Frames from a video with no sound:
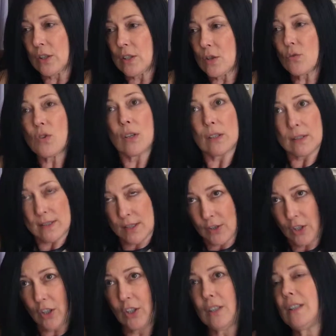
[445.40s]
social
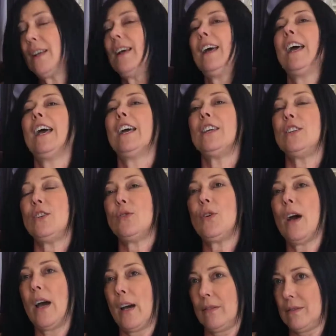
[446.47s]
circle, you
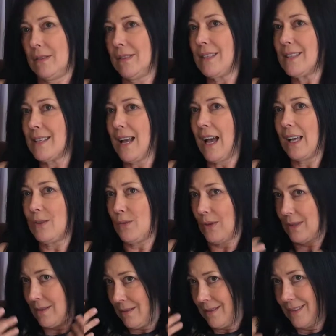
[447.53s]
have to decide
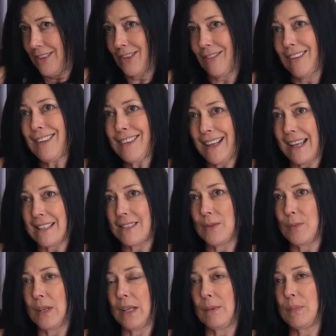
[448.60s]
what your look has to
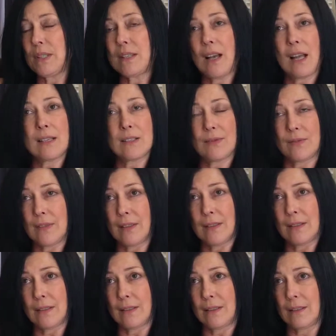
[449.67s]
be. Besides
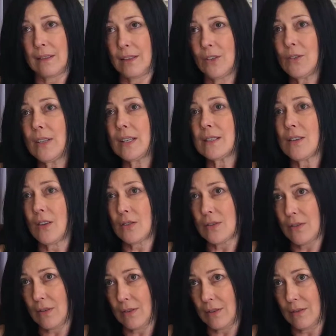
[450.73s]
look, it's
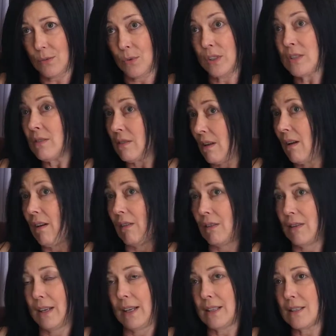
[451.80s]
also what you know.
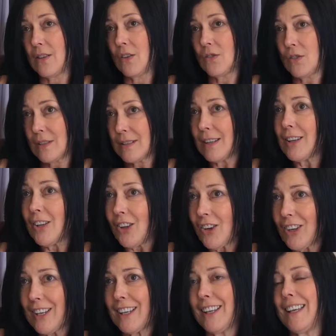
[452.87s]
It's not just a
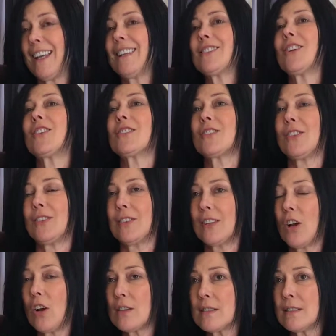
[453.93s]
look, it's also
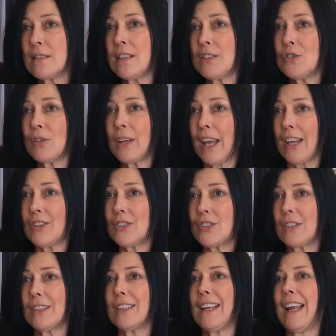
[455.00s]
constant
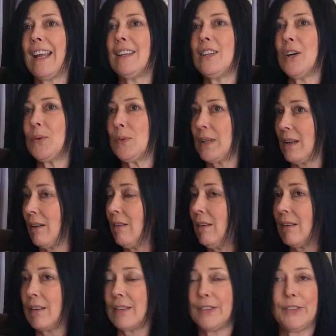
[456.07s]
education and knowing
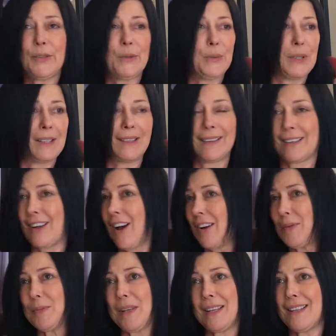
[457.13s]
art, knowing
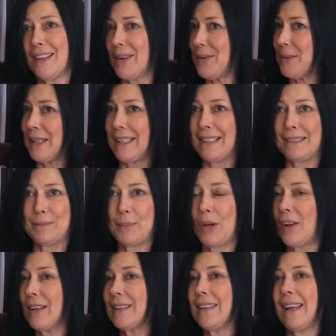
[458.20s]
economy, knowing
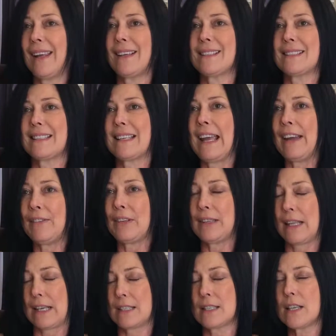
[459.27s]
politics,
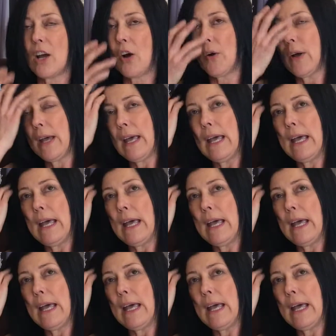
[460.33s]
everything. So